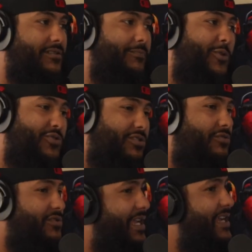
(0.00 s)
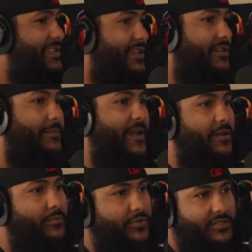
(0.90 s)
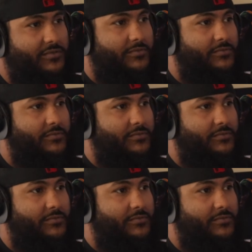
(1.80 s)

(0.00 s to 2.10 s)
most of those guys end up back in prison.